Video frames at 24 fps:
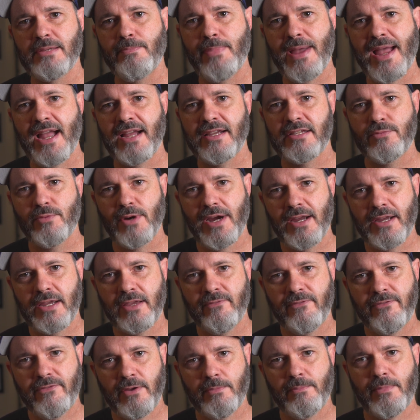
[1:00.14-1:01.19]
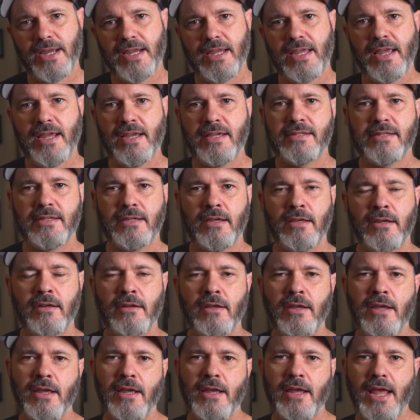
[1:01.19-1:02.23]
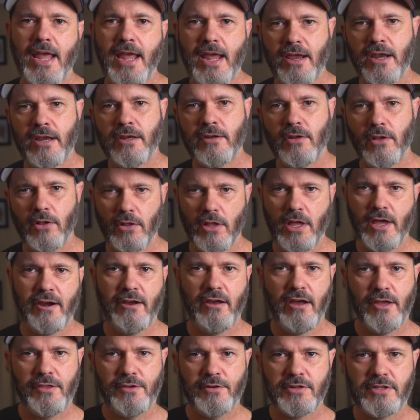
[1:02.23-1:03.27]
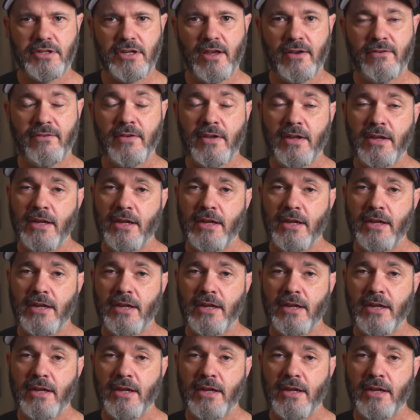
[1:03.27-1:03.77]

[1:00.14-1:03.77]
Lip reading: bags where I can fit my case in and a lot of other stuff.